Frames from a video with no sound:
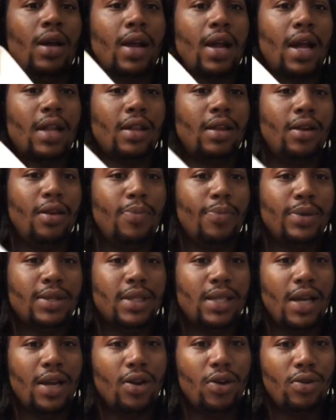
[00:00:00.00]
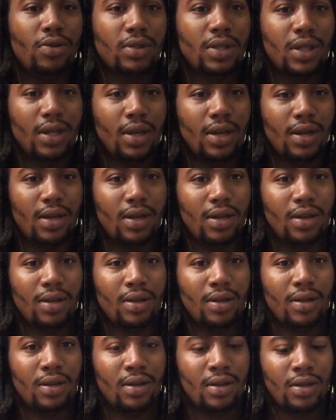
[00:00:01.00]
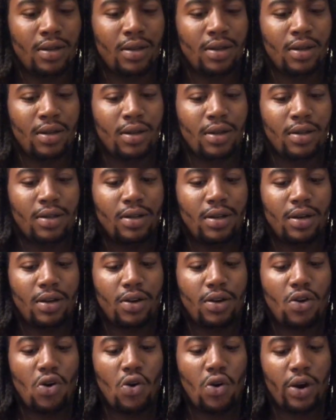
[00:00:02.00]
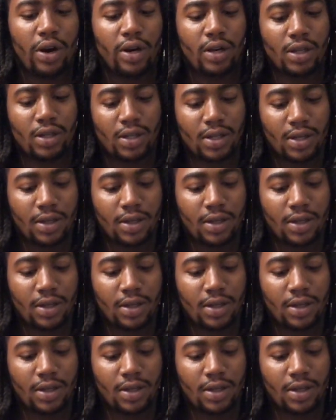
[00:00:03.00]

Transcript: Got the little potatoes in there, the little corn.